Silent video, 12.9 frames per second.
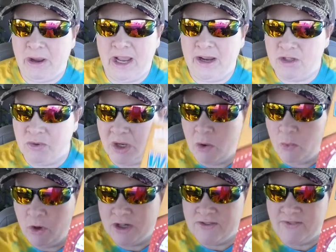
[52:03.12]
by doing a
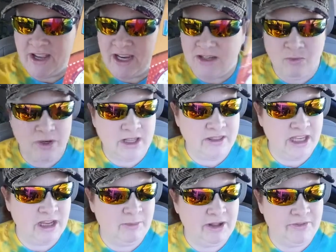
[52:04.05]
words find. What do you
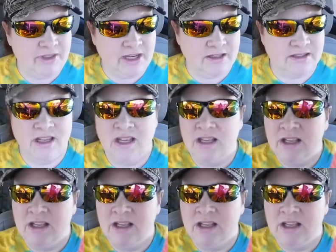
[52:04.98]
think about these?